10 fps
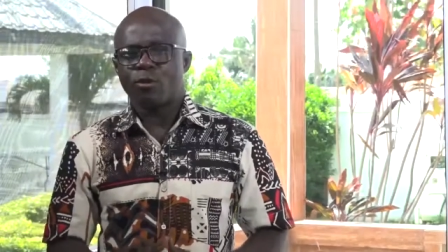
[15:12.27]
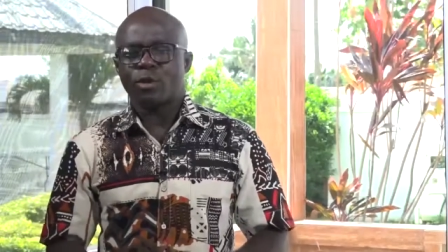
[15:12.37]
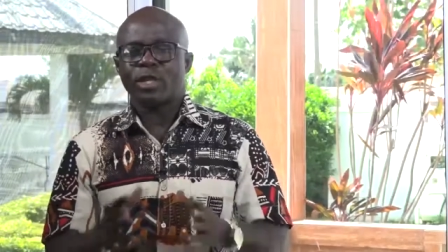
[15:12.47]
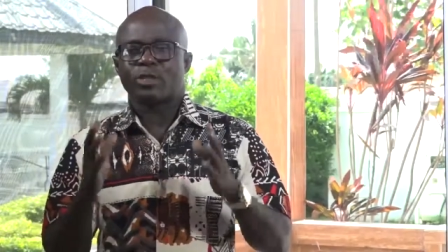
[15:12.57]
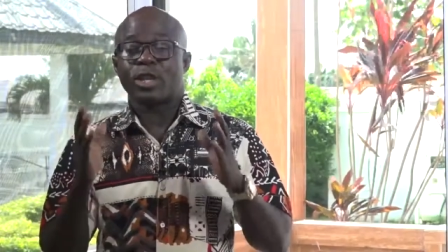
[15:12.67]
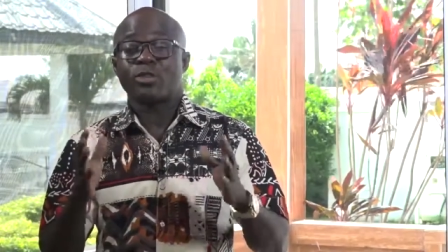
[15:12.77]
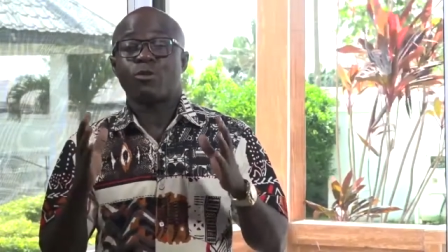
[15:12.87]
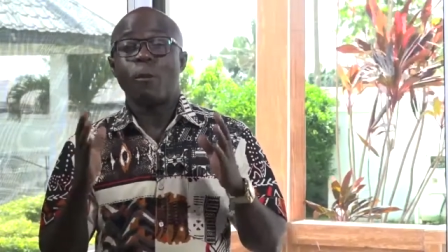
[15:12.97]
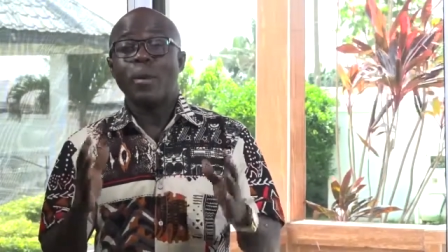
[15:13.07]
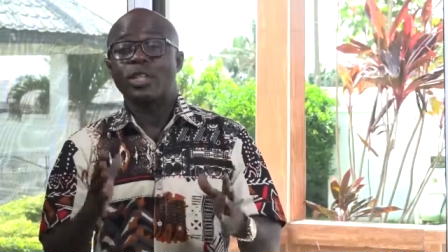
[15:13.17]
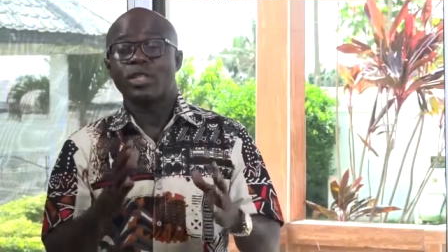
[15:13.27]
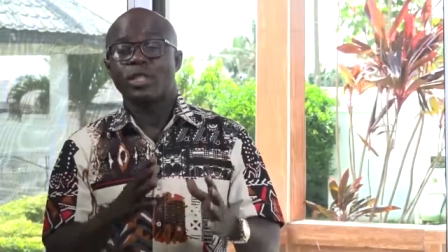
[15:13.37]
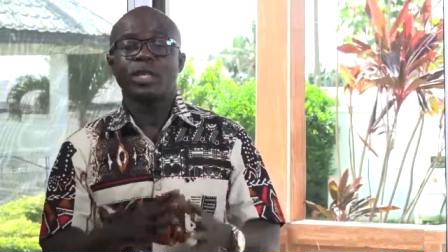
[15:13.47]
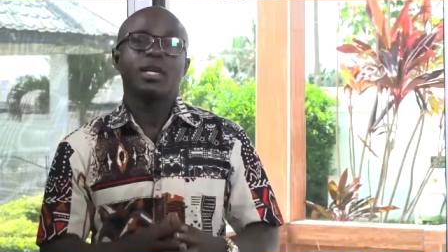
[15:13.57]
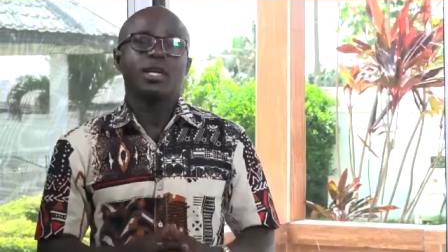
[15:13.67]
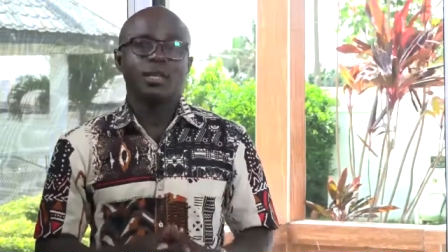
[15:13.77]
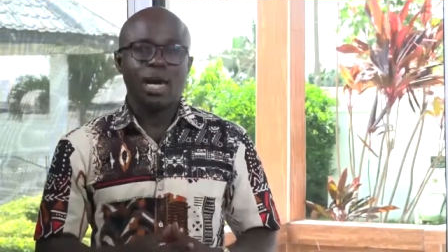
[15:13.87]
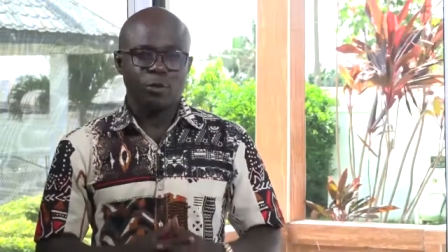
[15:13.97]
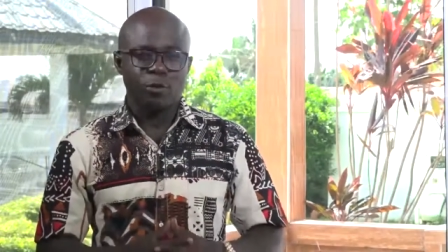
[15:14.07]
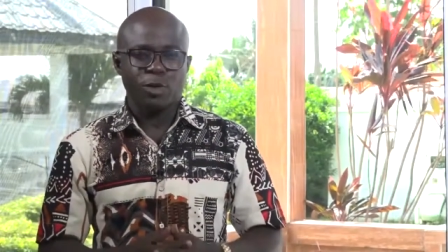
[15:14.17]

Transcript: for the transformation that